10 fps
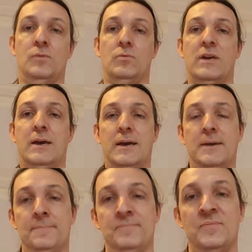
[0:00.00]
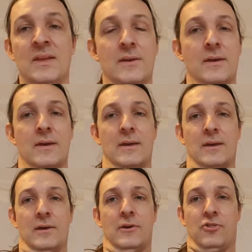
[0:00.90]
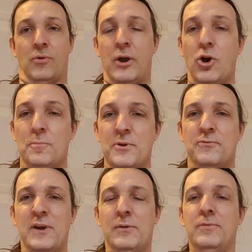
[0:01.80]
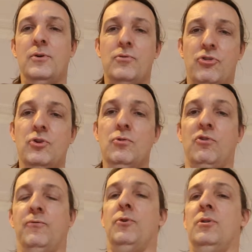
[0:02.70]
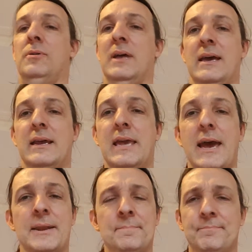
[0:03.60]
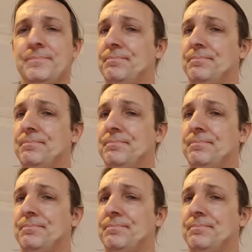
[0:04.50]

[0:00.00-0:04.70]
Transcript: Okay. So I hope you found those useful. And again,